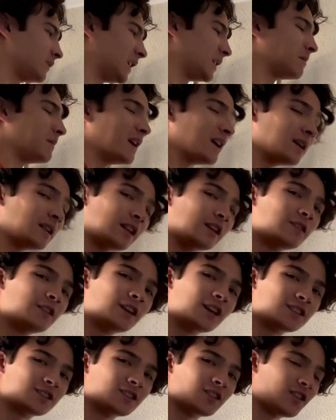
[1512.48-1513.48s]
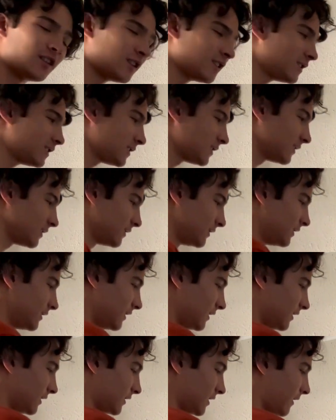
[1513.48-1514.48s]
make a living as an artist.
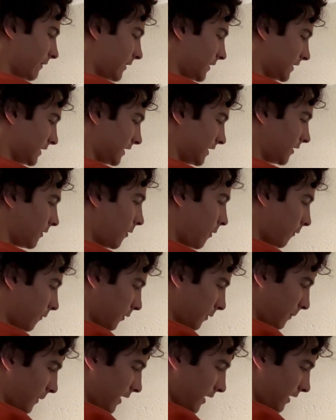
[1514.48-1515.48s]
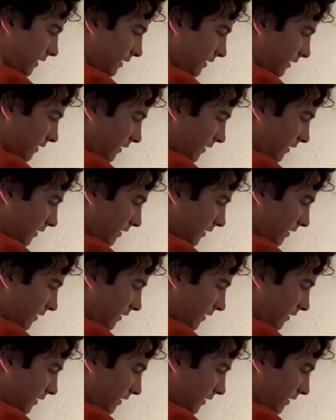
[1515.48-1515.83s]
It's obviously a goal for many,